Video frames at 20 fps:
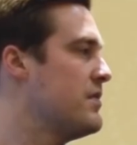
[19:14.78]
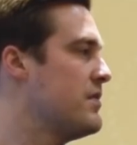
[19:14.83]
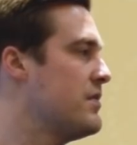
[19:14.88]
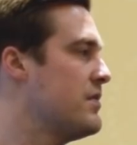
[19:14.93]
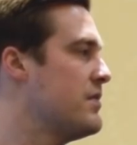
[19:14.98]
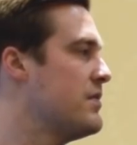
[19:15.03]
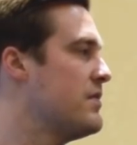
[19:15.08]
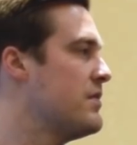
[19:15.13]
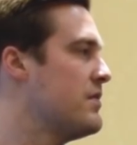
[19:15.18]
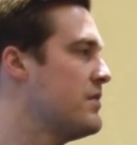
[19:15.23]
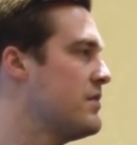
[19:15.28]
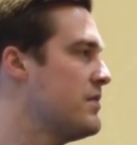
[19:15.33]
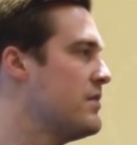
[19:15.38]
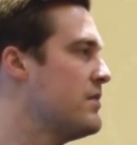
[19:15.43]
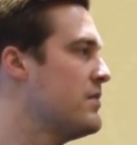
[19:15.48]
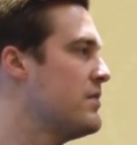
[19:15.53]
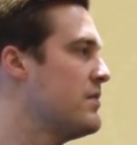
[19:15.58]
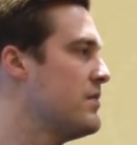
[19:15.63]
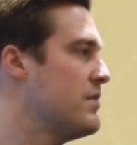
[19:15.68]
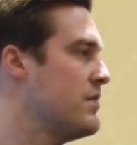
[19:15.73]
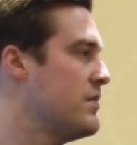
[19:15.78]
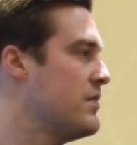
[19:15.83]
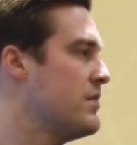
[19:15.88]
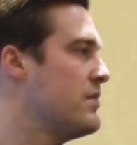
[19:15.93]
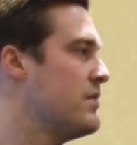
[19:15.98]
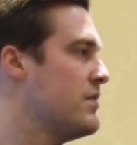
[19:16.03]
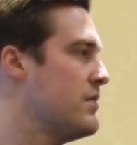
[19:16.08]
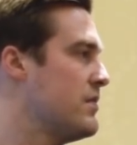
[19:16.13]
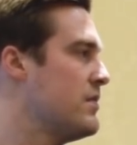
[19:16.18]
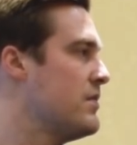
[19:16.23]

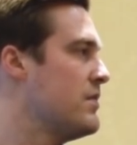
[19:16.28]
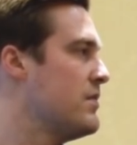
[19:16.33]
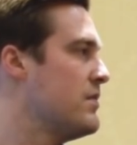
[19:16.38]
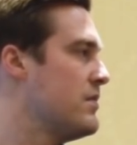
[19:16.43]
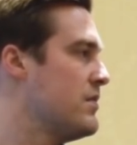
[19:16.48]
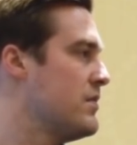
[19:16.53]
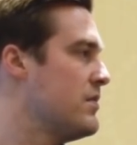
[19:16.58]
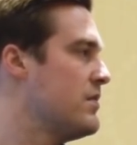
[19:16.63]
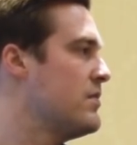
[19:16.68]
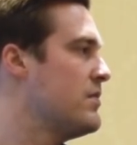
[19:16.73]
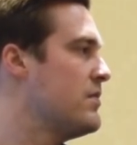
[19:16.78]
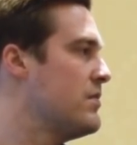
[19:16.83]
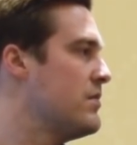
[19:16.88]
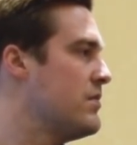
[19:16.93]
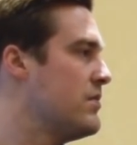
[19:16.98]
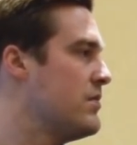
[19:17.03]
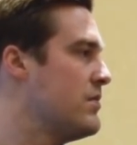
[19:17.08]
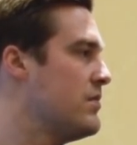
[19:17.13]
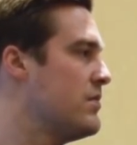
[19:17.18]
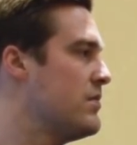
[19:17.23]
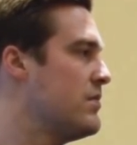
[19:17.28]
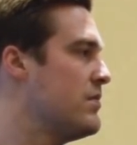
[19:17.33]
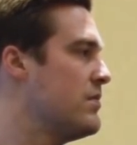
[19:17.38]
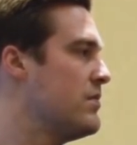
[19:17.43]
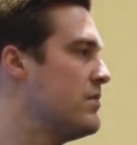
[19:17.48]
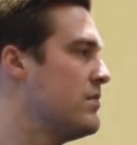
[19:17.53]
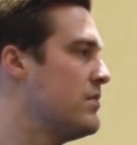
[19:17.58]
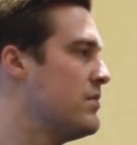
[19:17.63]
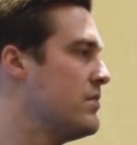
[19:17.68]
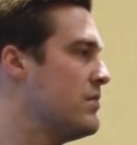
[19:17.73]

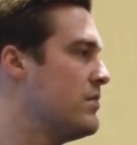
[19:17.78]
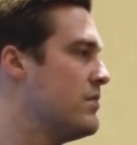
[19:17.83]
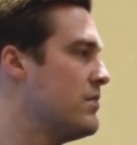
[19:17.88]
(not speaking)